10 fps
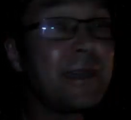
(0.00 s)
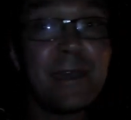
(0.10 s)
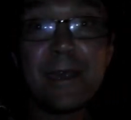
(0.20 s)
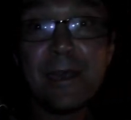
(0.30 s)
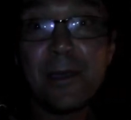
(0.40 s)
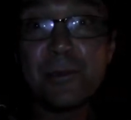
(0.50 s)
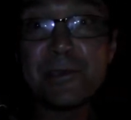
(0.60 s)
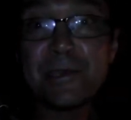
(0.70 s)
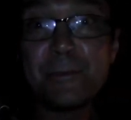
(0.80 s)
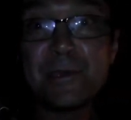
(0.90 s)
And we seem
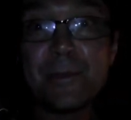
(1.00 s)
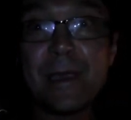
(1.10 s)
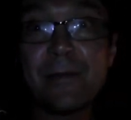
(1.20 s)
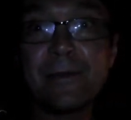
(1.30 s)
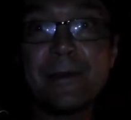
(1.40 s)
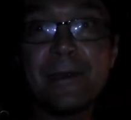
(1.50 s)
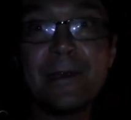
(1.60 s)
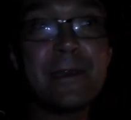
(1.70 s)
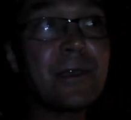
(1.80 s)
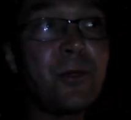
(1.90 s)
to be having
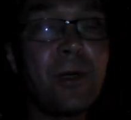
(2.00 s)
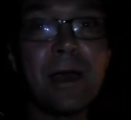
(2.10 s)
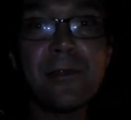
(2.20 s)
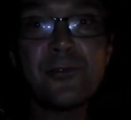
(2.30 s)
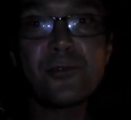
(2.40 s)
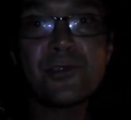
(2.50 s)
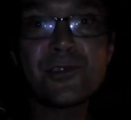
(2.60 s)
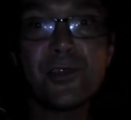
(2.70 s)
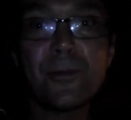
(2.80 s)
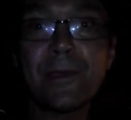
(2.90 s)
quite a thunderstorm at
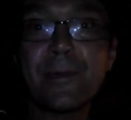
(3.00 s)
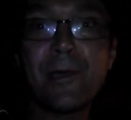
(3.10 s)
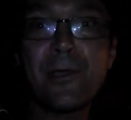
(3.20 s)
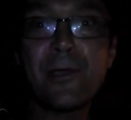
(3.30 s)
the moment.